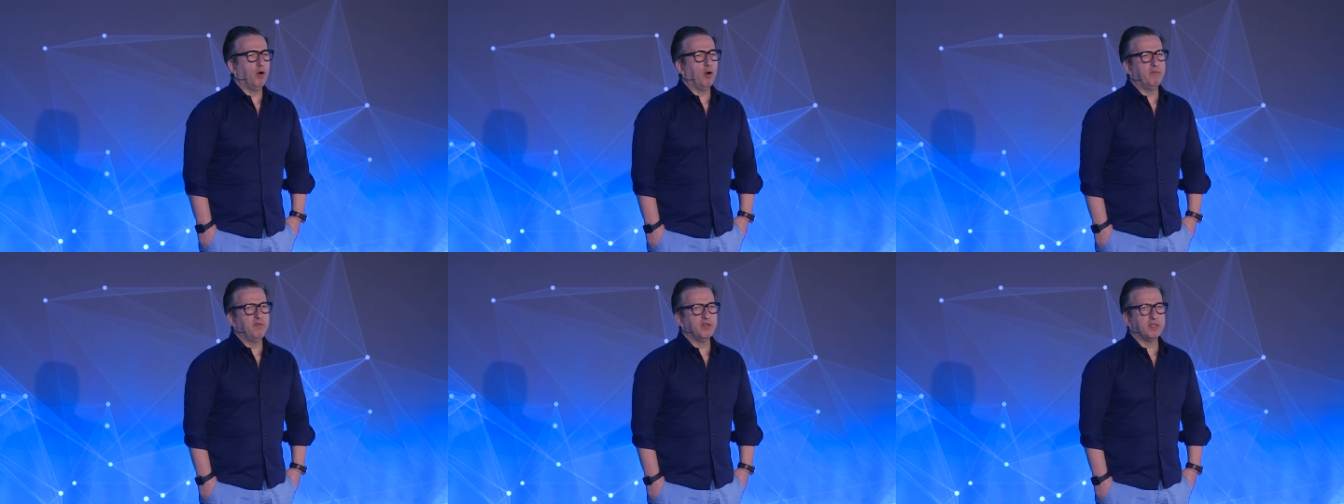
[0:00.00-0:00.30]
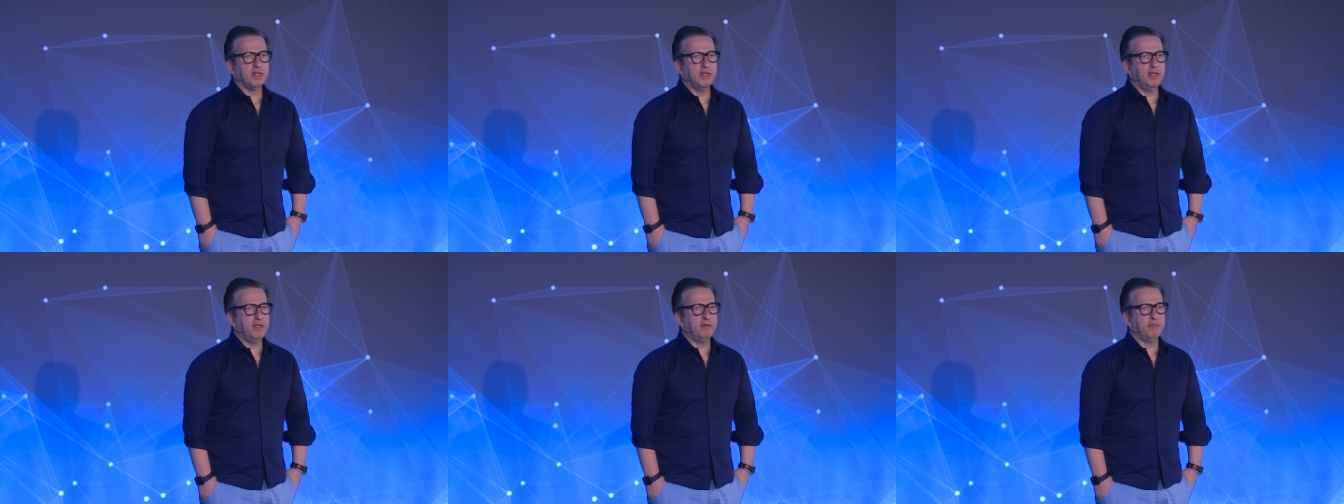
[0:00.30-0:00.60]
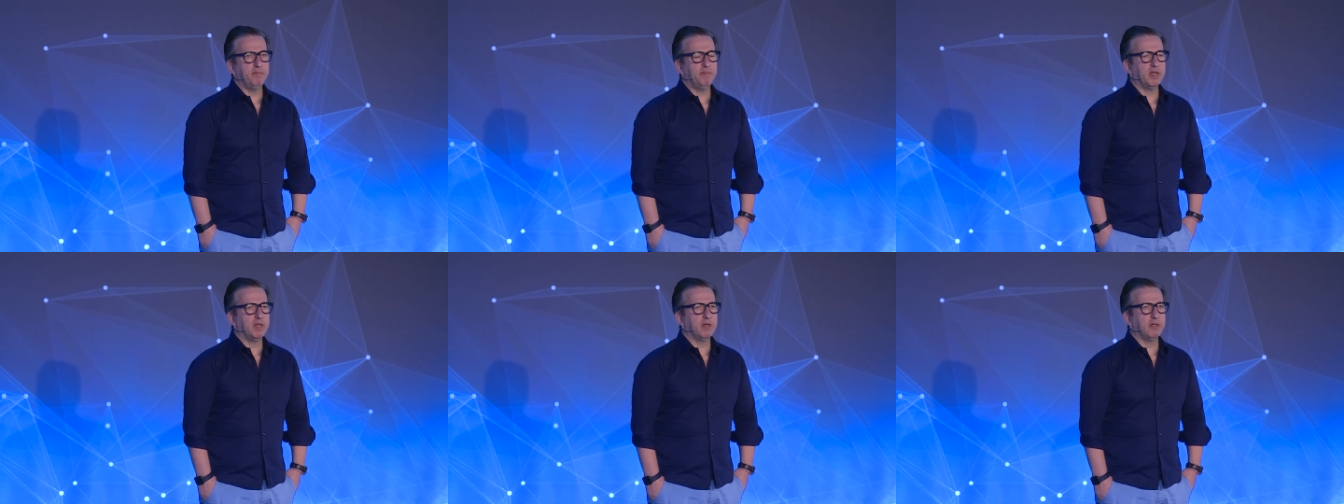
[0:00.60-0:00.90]
obviously,
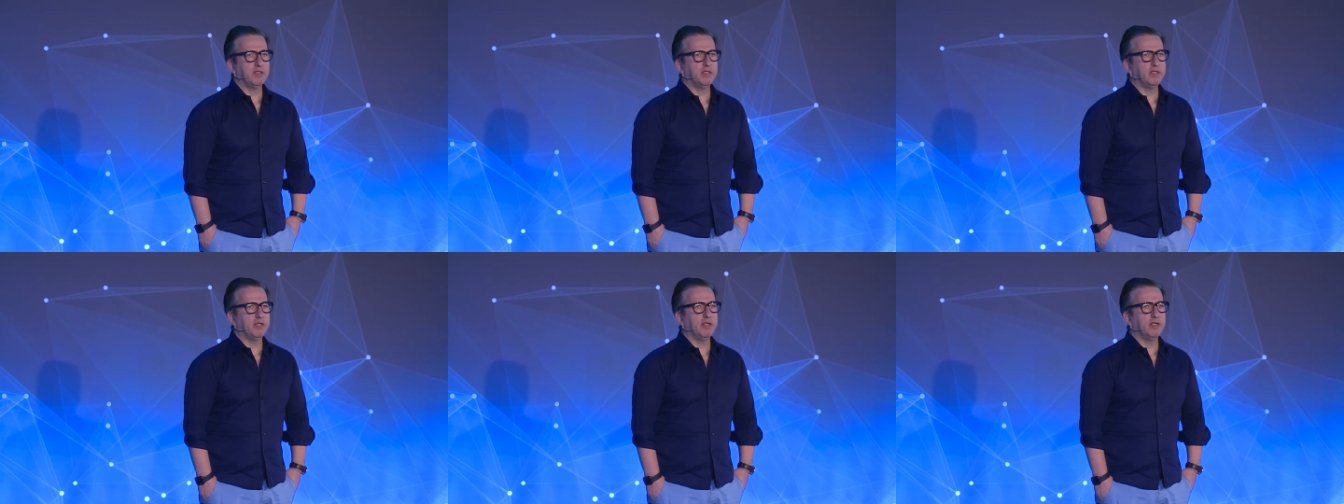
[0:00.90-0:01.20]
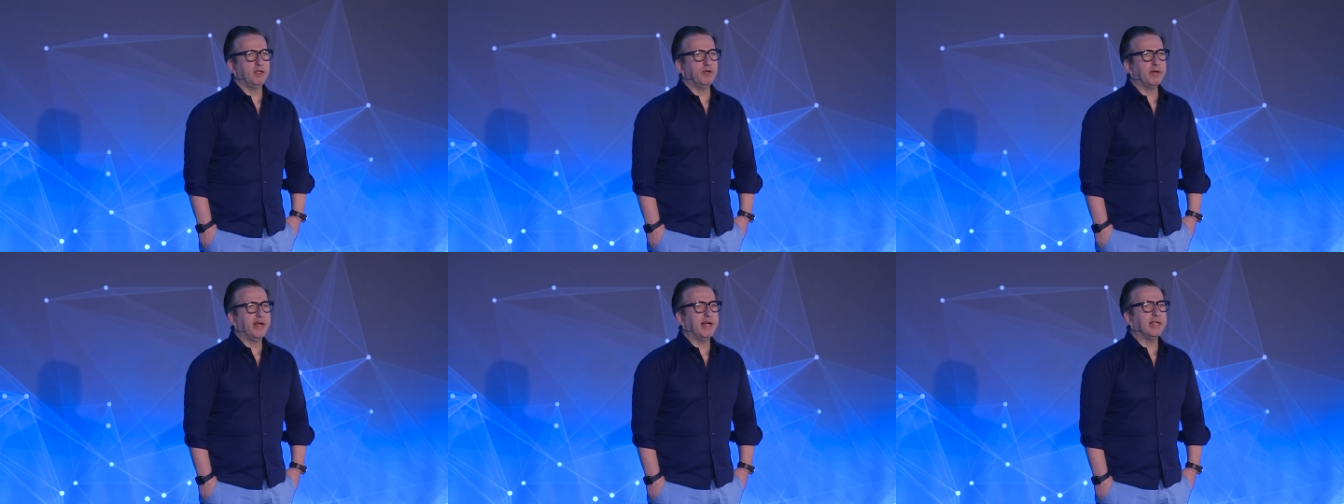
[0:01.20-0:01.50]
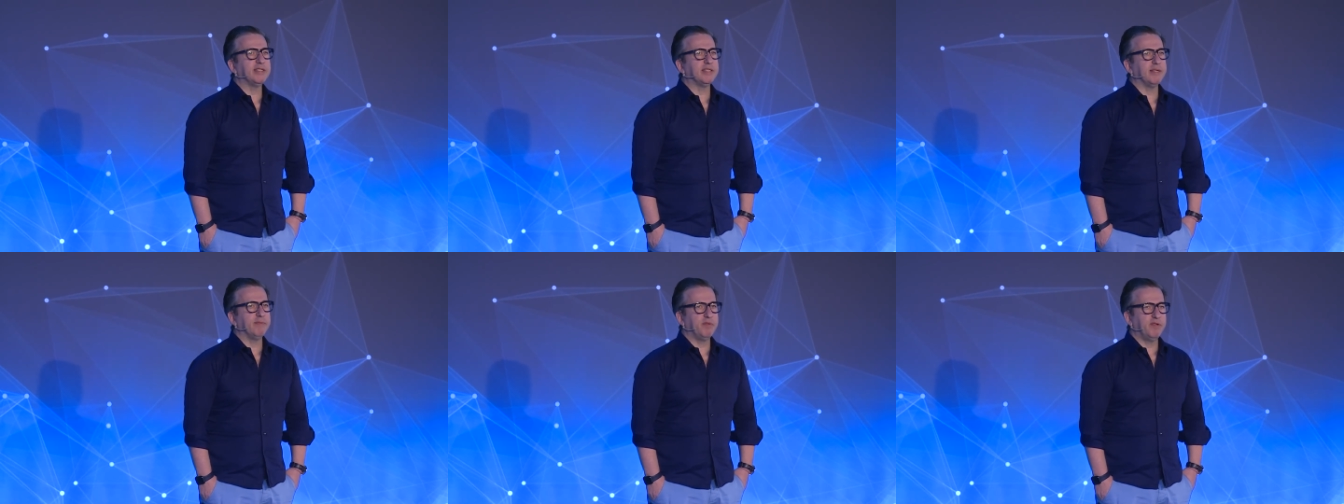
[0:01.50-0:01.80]
because you
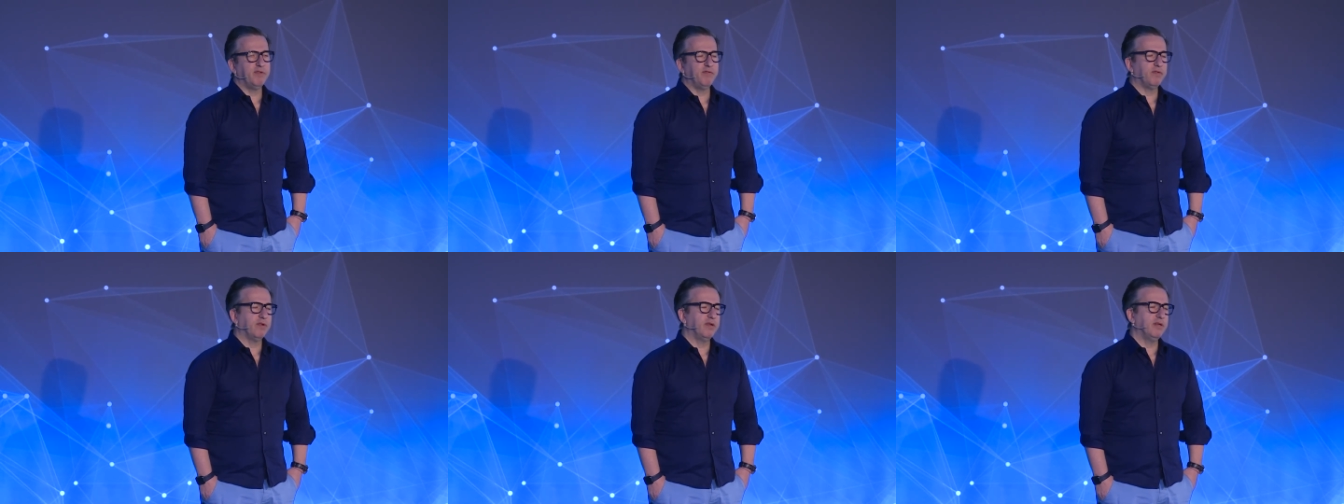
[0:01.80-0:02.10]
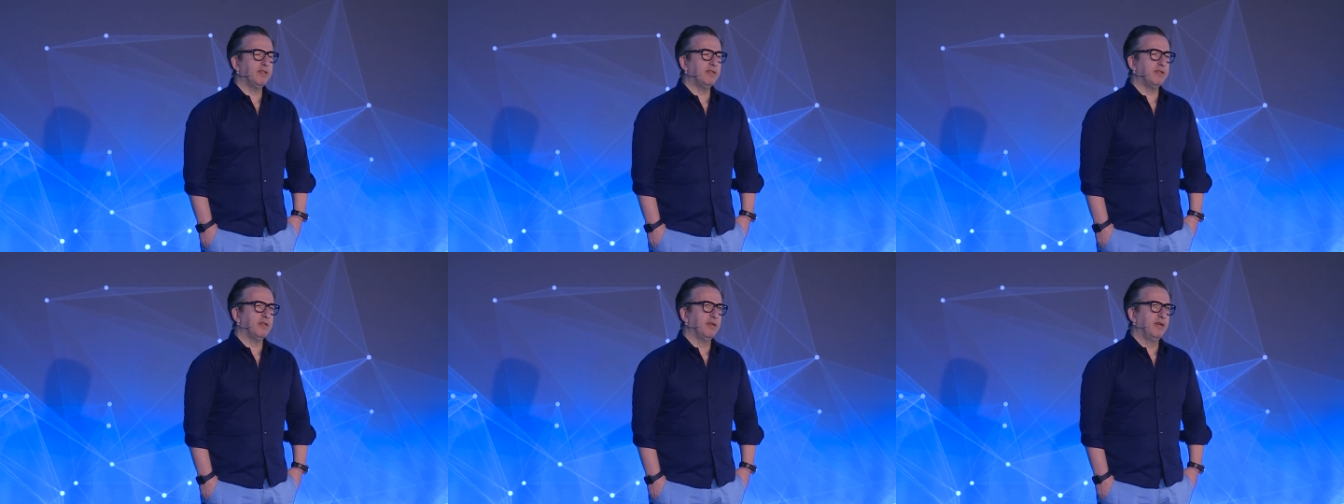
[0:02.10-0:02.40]
get something for it.